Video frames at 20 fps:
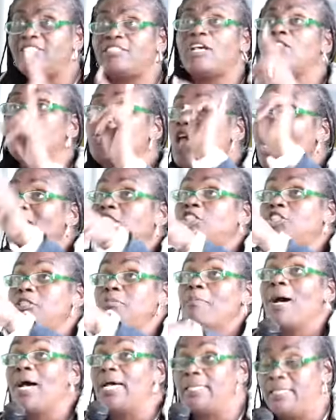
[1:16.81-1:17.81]
a
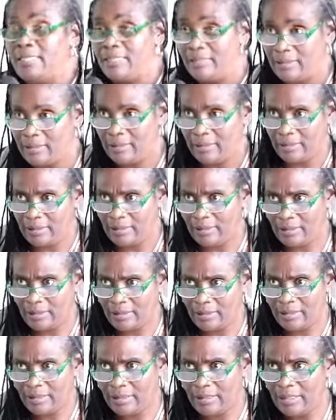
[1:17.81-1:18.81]
Dutchman
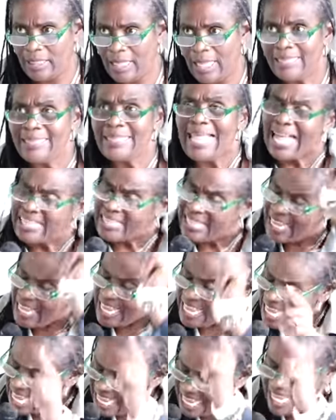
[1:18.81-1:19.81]
that
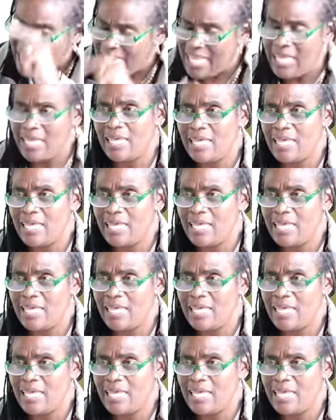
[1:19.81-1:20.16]
he